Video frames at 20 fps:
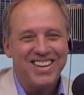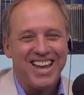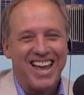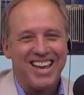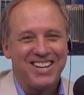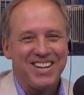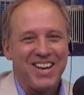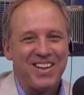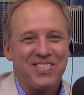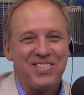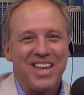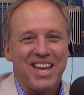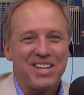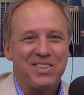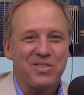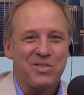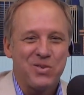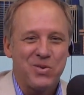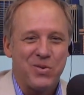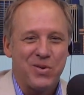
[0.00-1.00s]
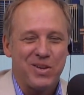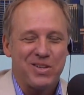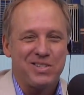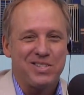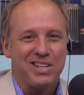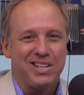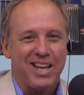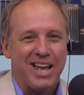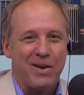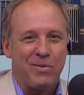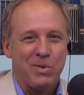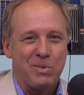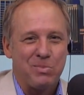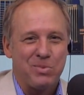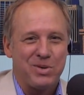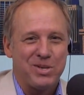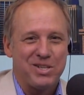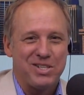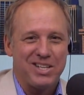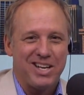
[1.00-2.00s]
Danielle, thanks for joining us today. We
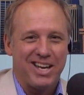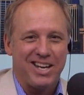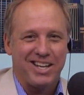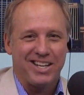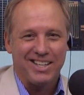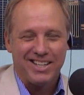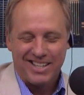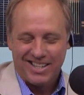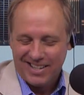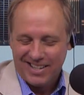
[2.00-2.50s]
appreciate it.